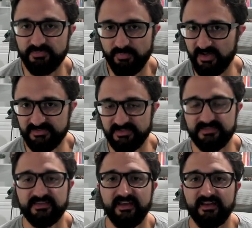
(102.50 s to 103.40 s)
process
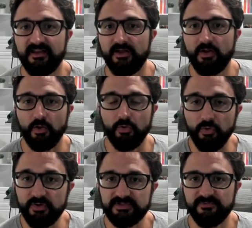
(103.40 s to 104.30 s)
that
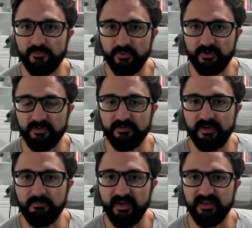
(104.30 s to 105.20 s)
looks for
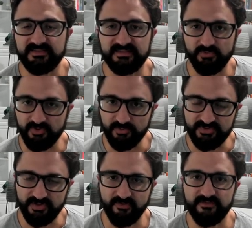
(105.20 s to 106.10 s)
embeddings similar to each
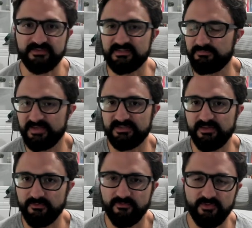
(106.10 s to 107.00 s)
other. And this is basically
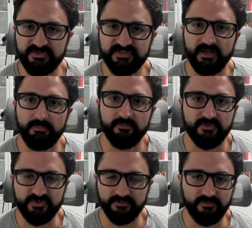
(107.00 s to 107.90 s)
the first step of
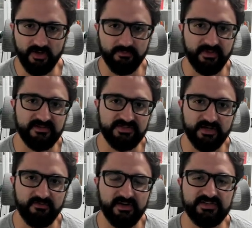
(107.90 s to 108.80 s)
retrieval augmented
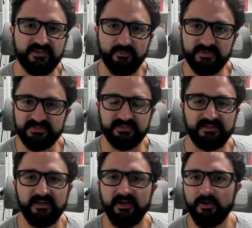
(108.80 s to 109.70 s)
generation that we see
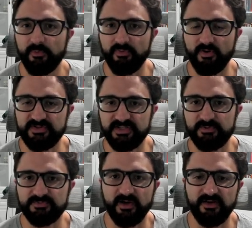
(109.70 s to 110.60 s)
with large
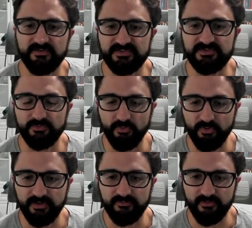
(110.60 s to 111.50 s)
language models is you're
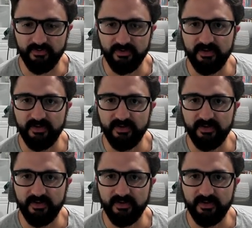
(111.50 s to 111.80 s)
looking for